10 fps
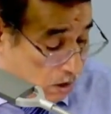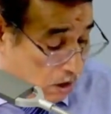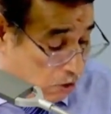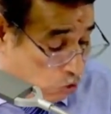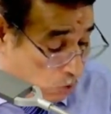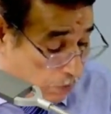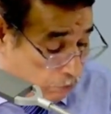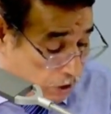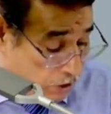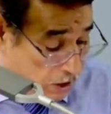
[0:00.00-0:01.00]
Now you may
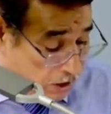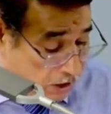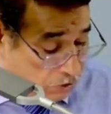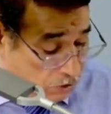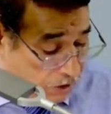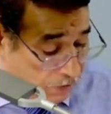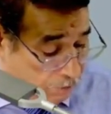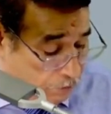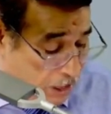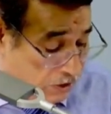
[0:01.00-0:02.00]
wonder actually
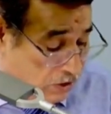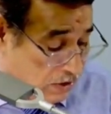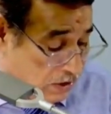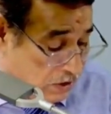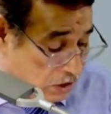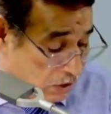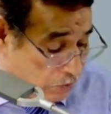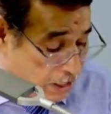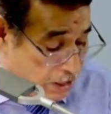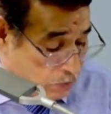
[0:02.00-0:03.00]
why this step
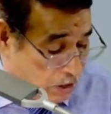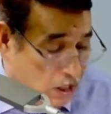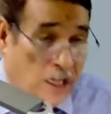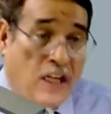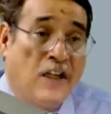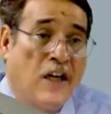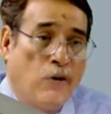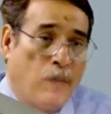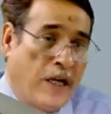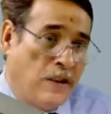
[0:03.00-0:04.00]
has been laid
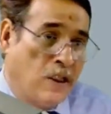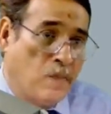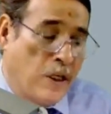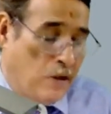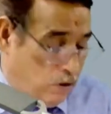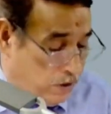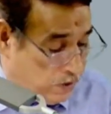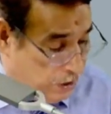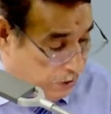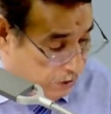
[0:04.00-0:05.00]
out by this particular
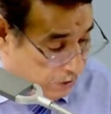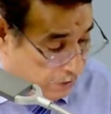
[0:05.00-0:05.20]
standard.